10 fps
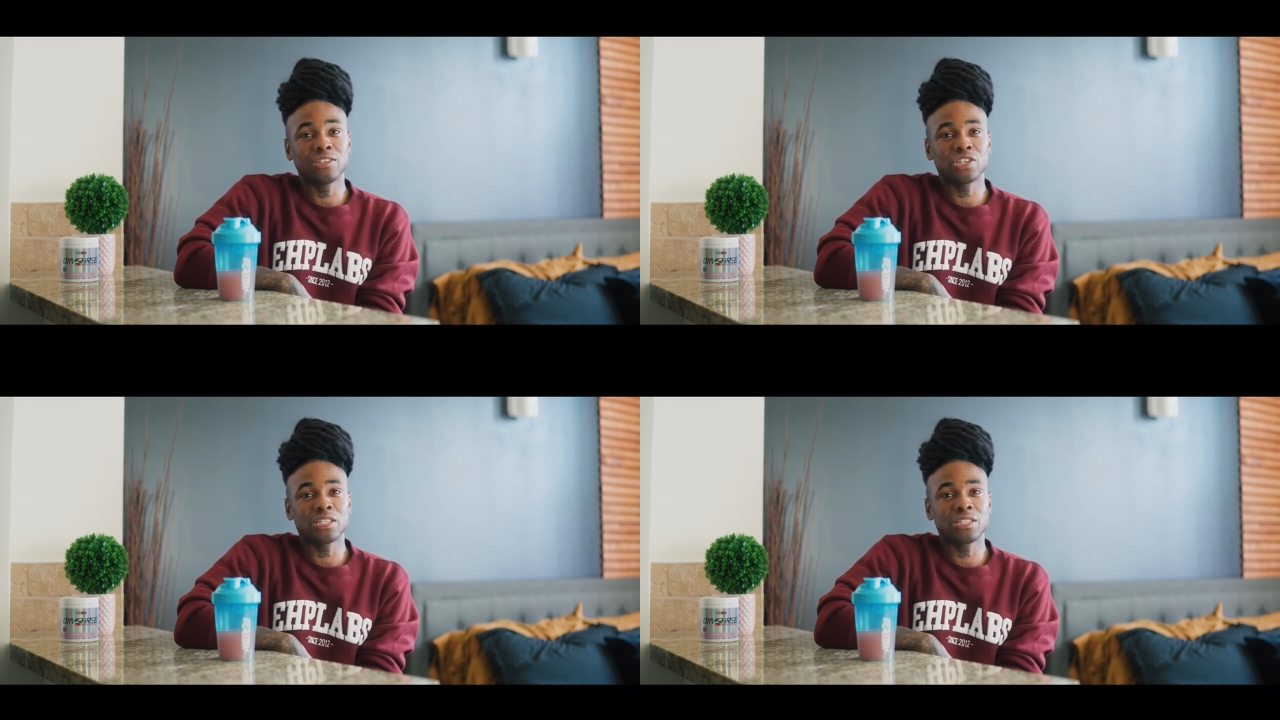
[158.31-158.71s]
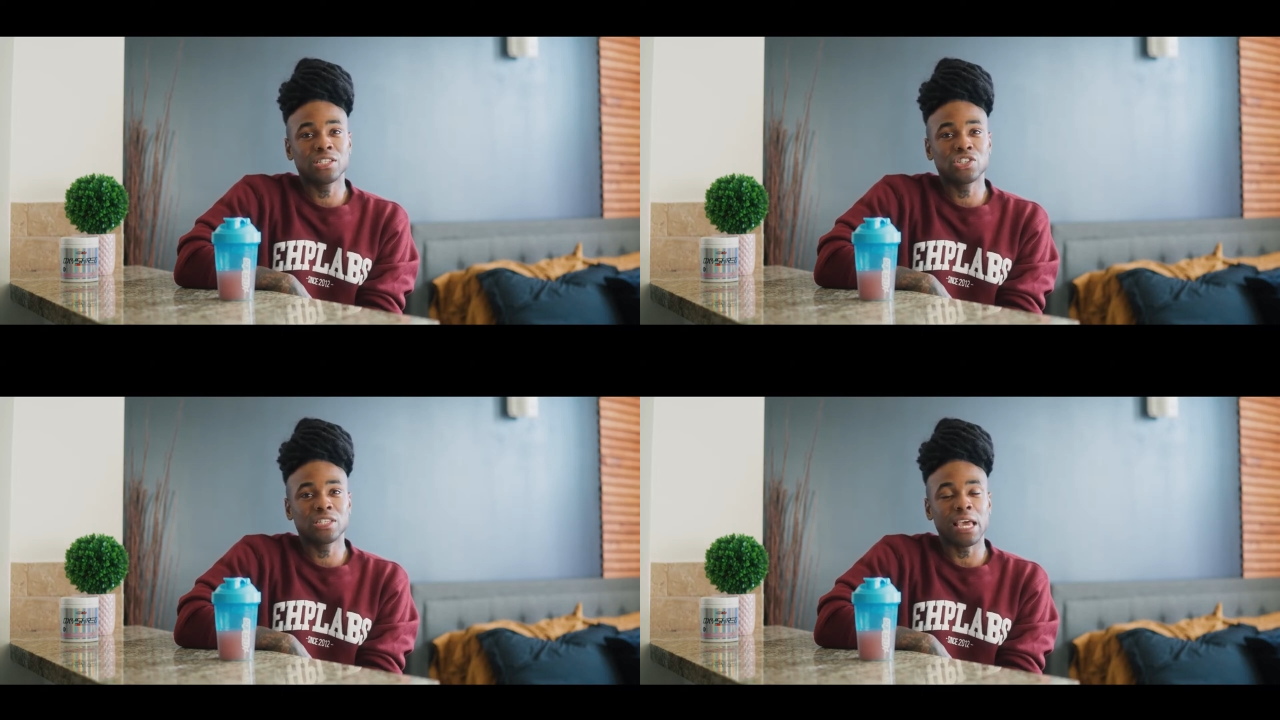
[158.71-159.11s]

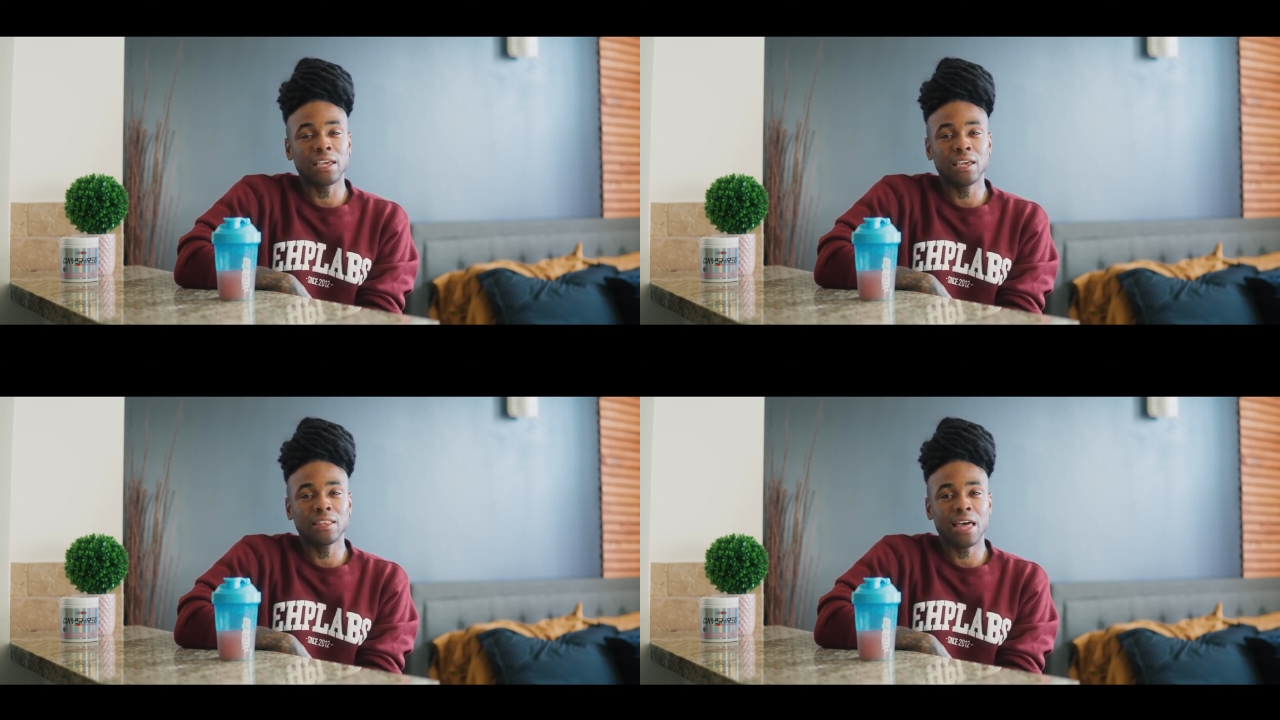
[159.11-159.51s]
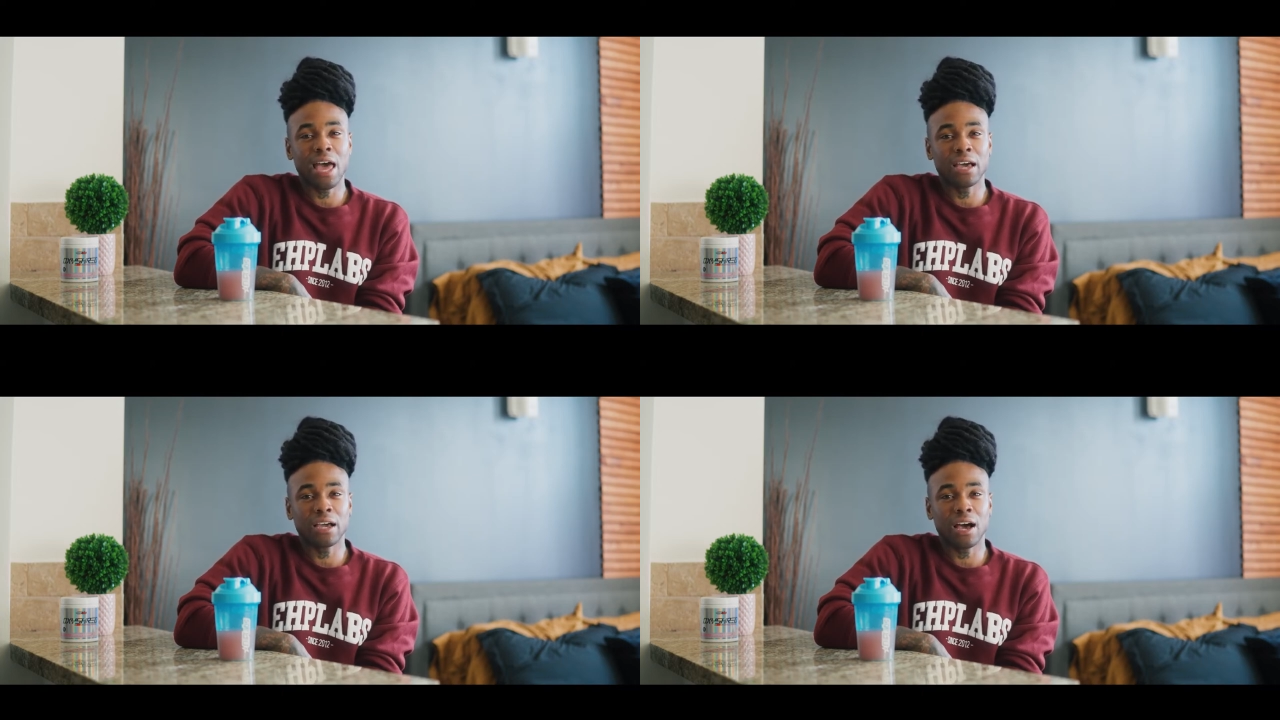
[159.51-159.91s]
just taking
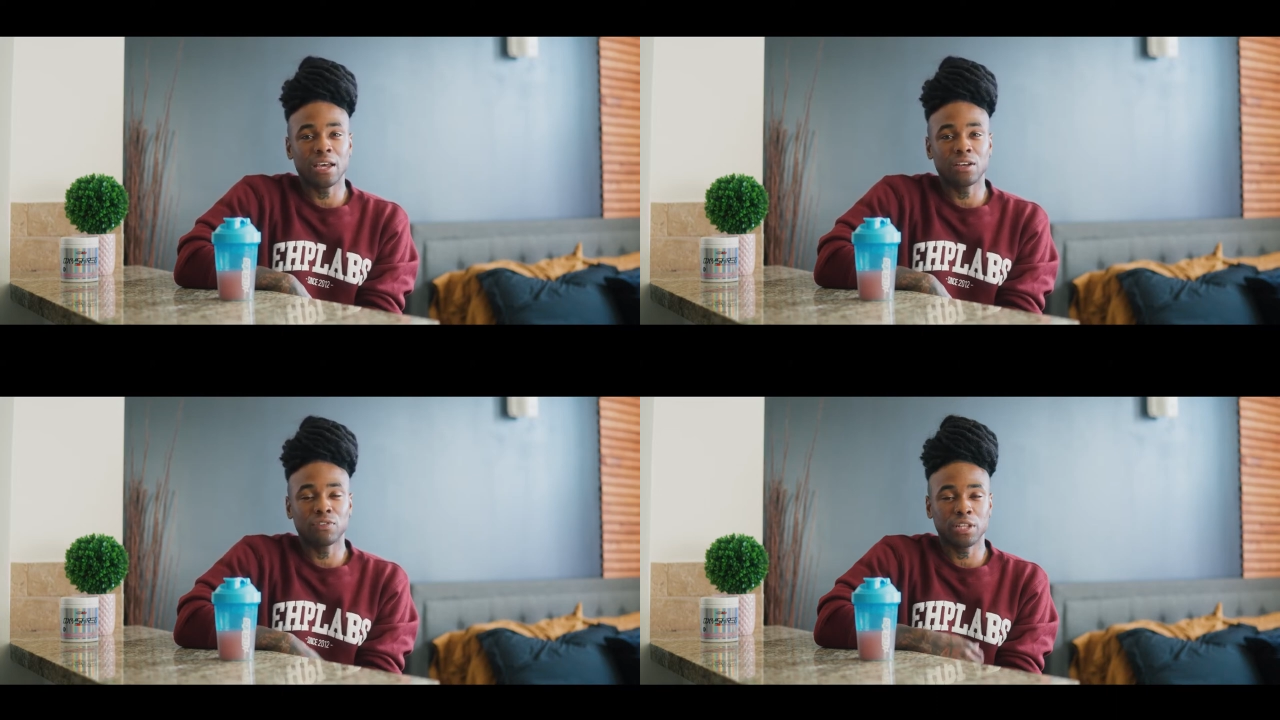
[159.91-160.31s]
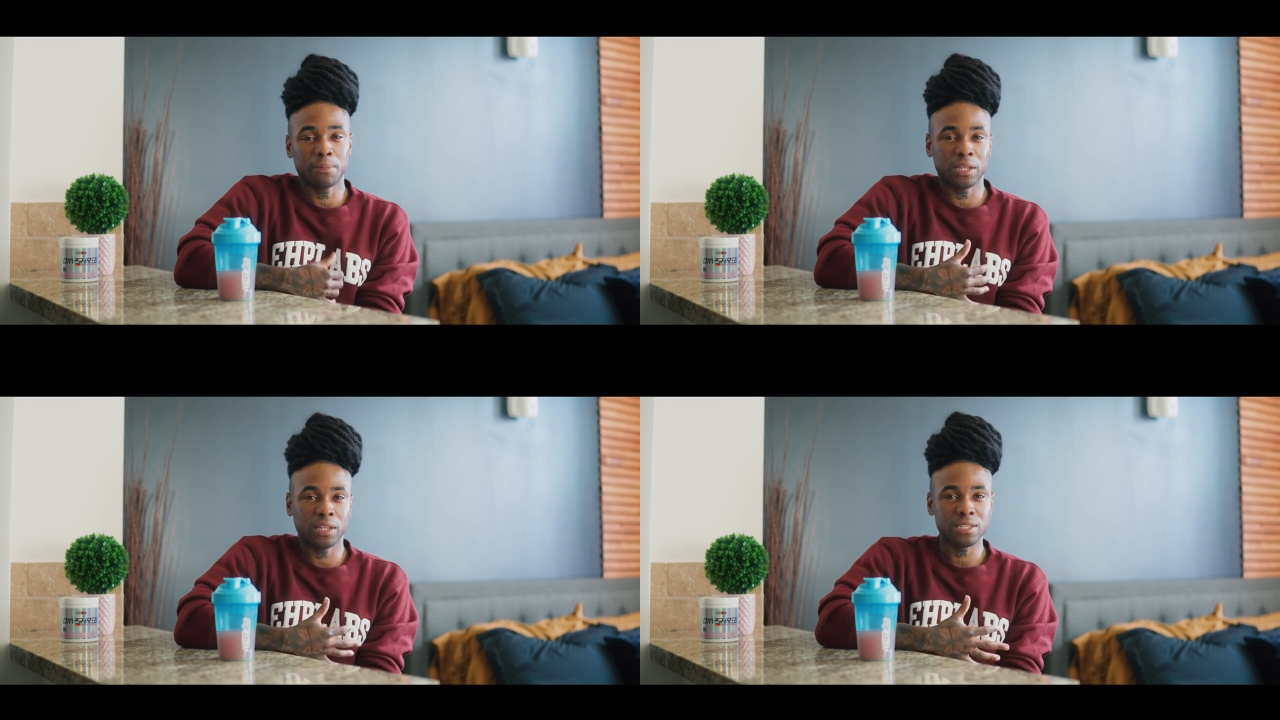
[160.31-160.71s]
that kind of
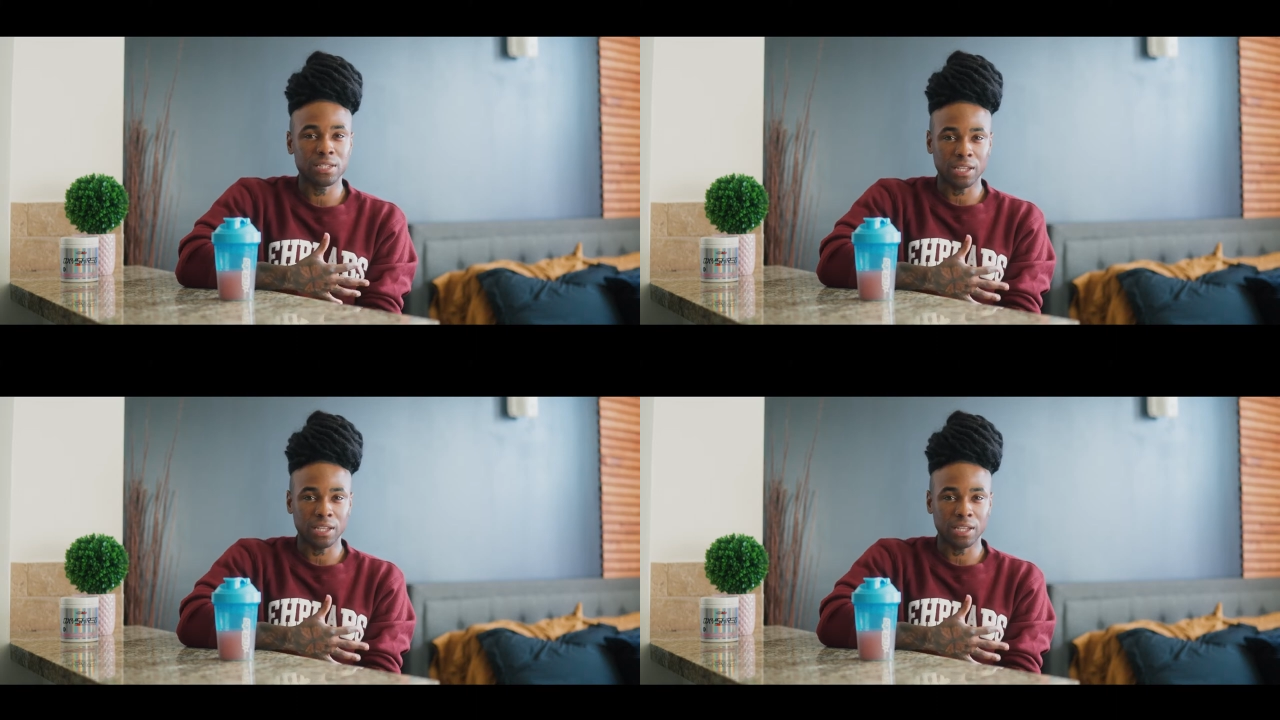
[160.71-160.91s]
limitless